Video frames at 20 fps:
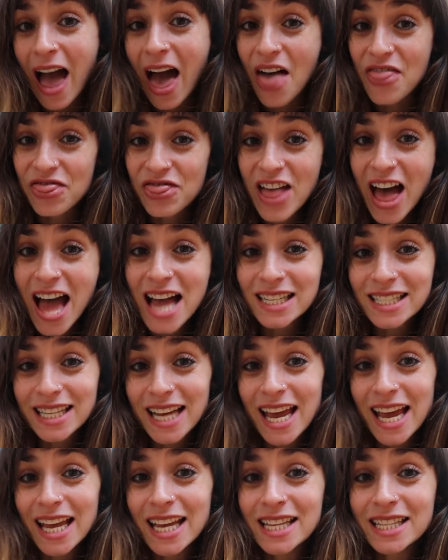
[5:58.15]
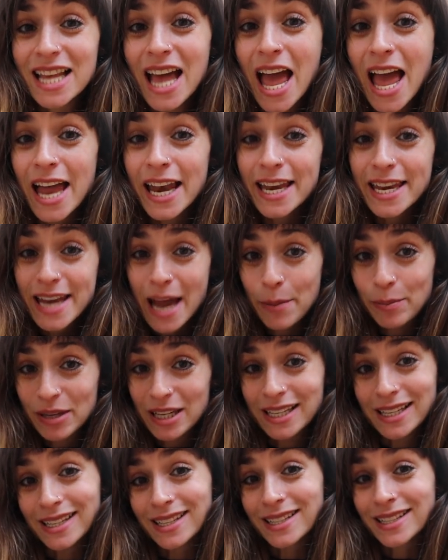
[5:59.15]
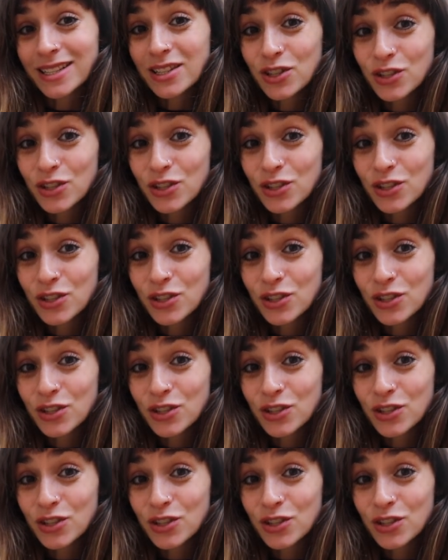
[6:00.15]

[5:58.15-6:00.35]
and that is nappies.